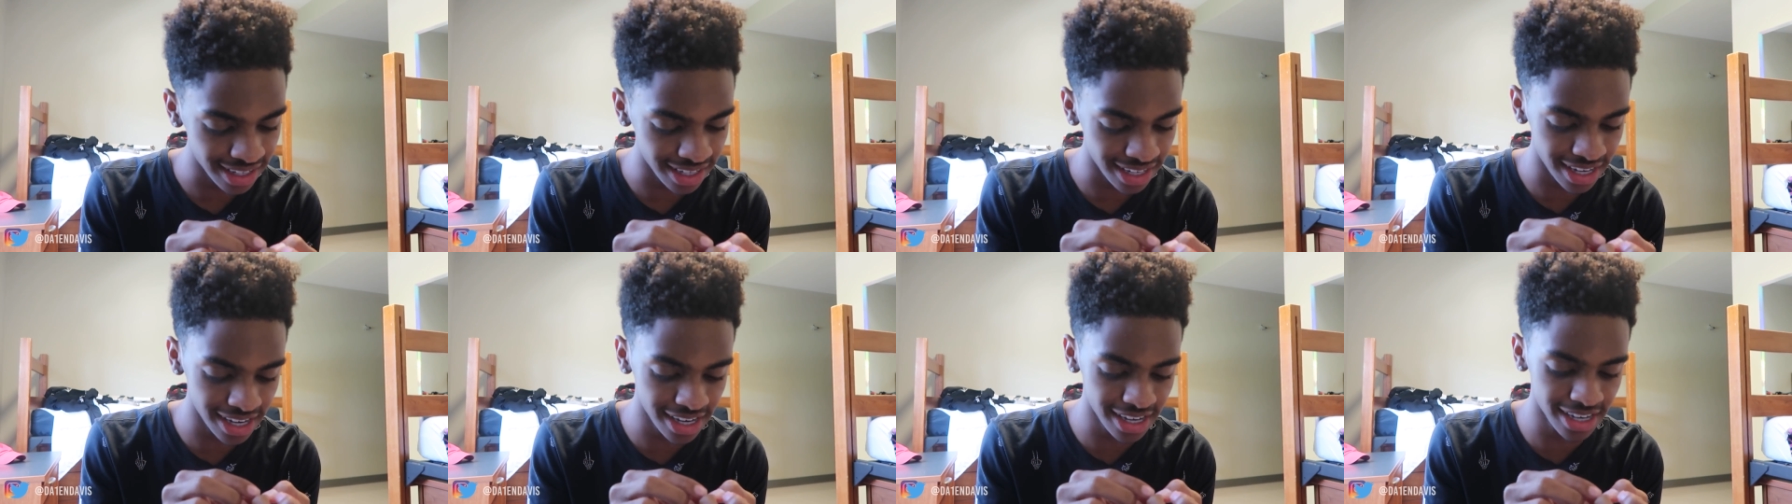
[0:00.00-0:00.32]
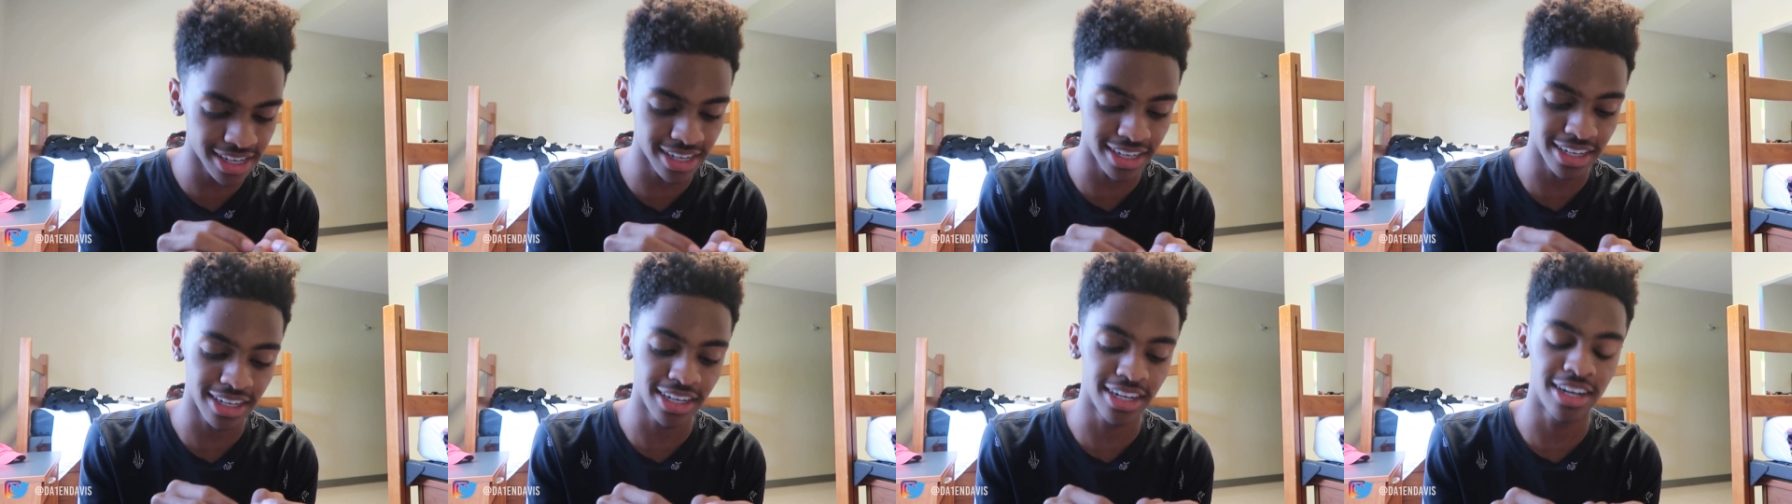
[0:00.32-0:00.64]

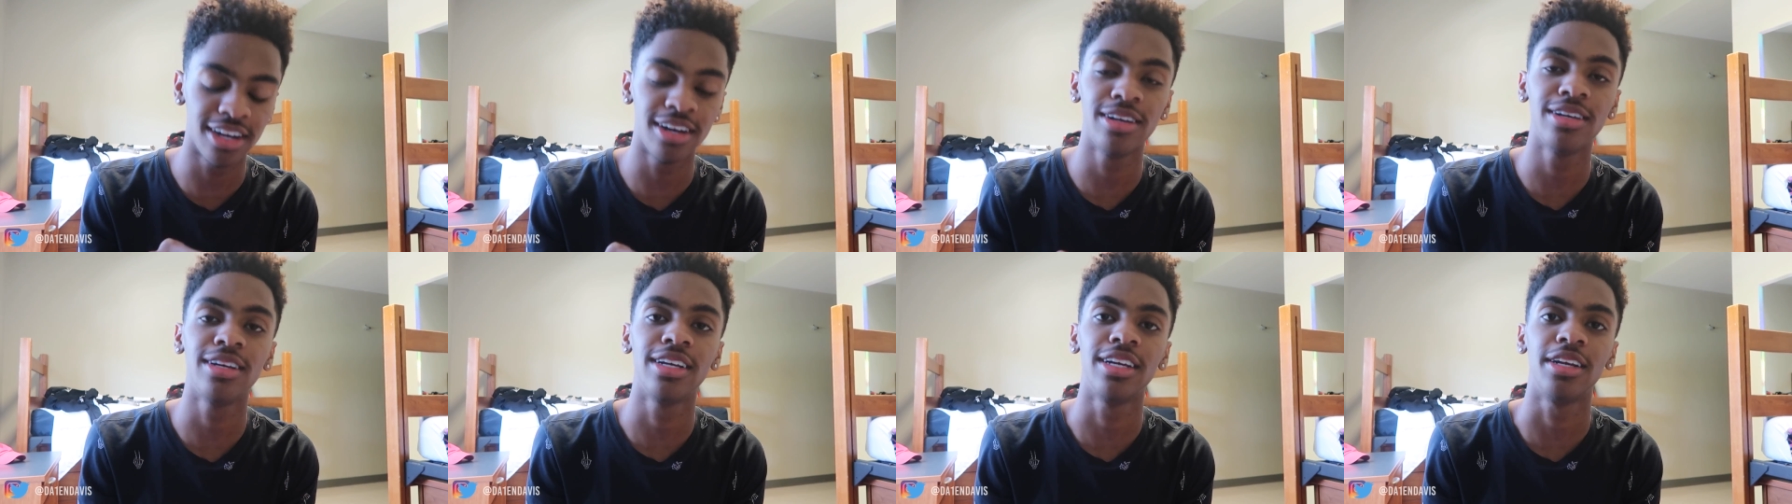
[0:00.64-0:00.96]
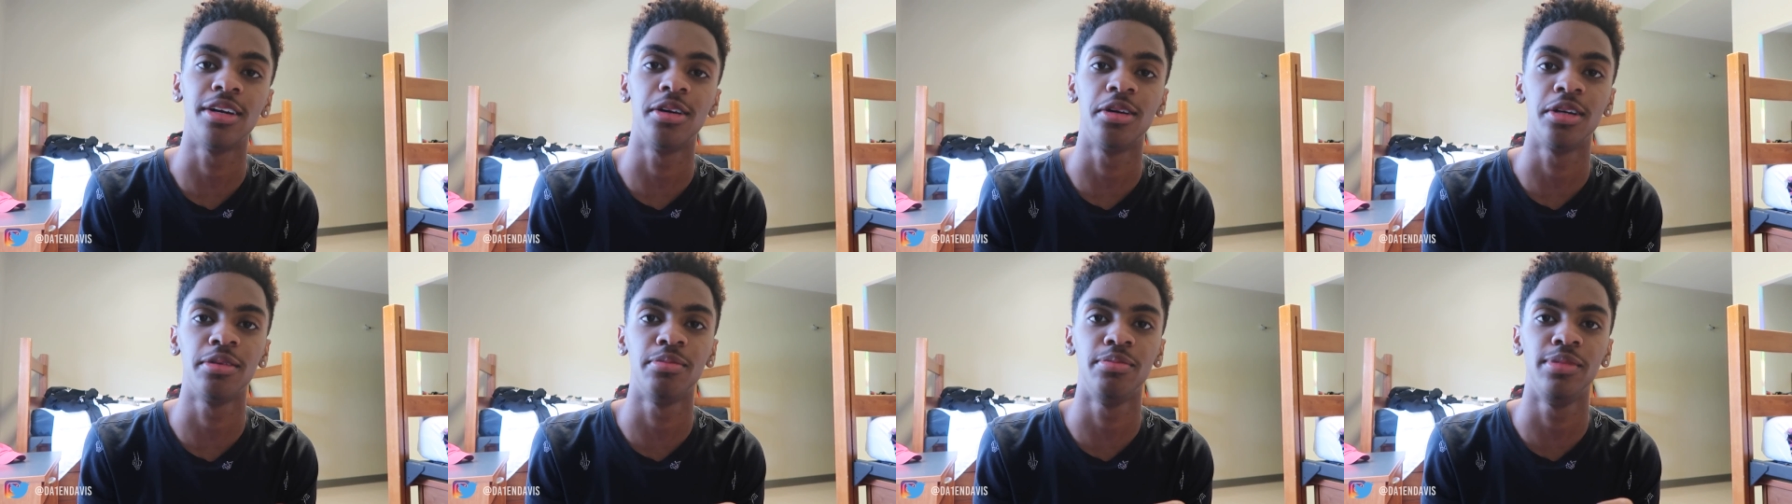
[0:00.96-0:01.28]
Yeah, you know,
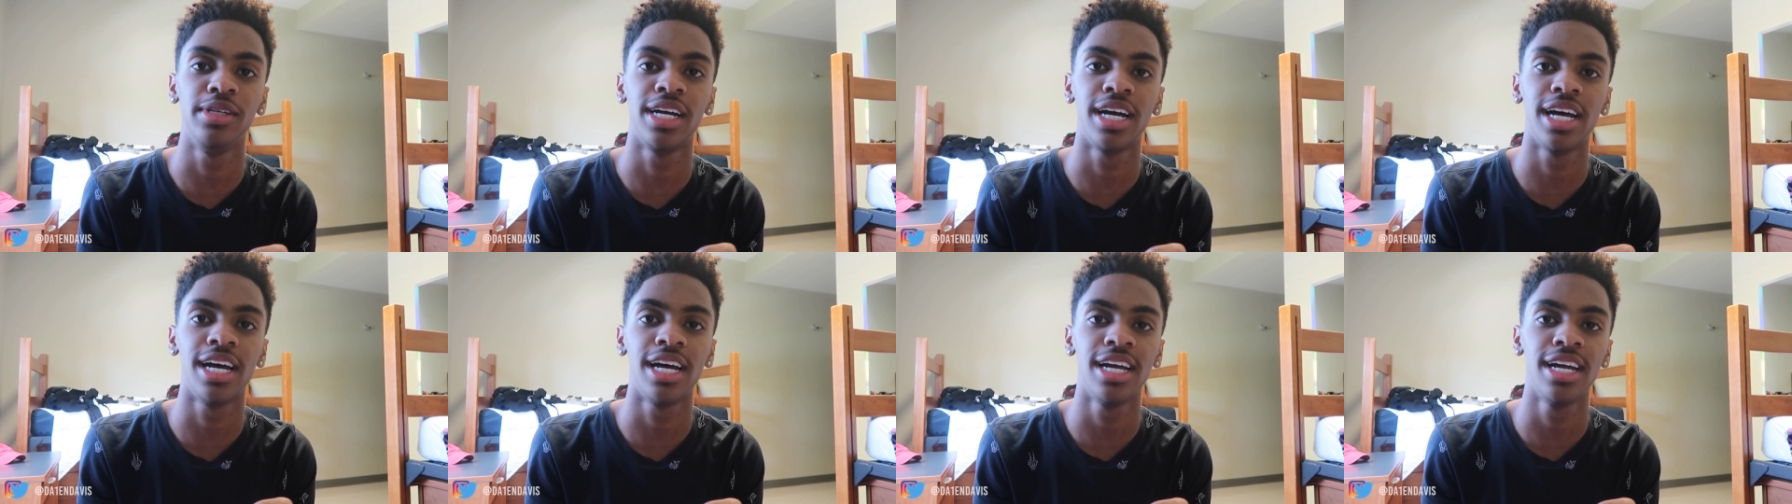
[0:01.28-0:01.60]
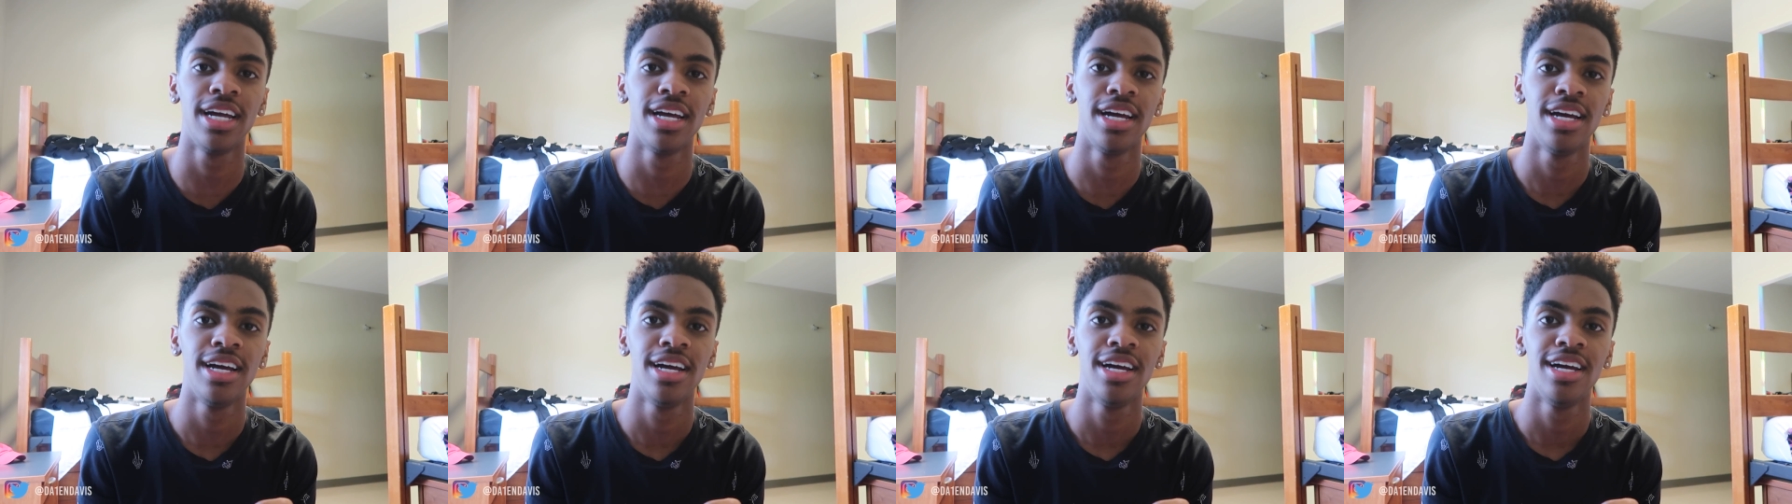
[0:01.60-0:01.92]
go give me
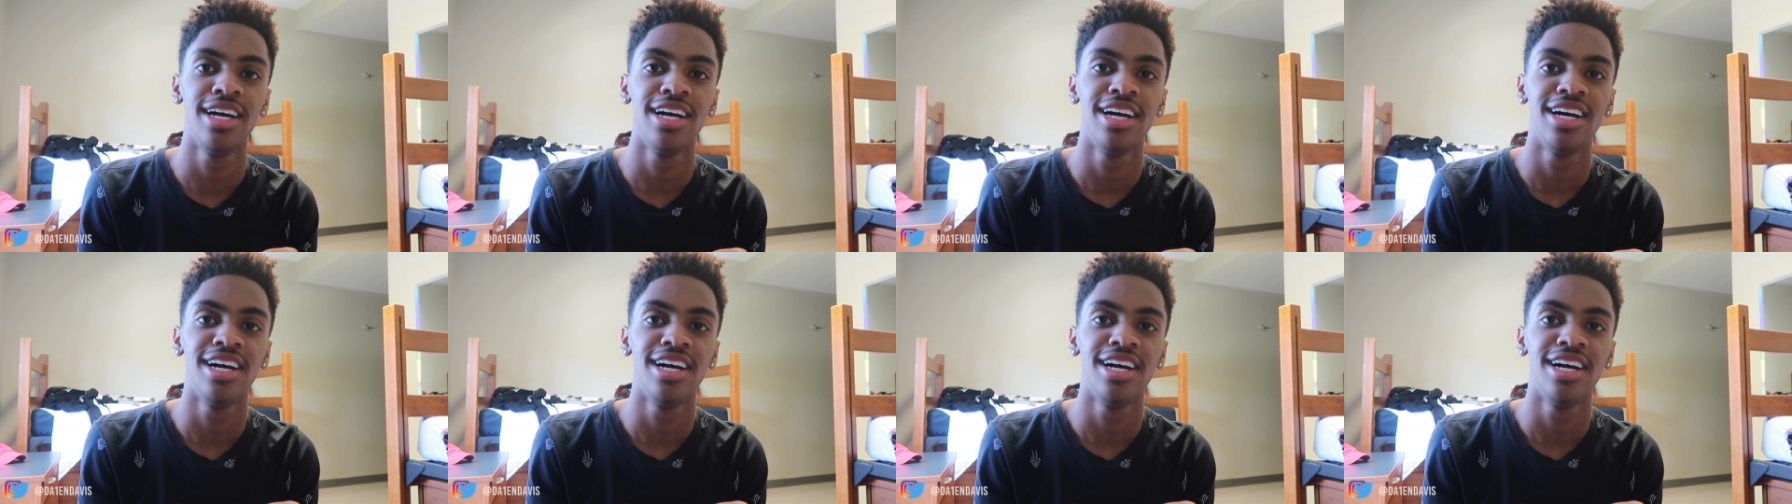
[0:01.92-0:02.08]
that.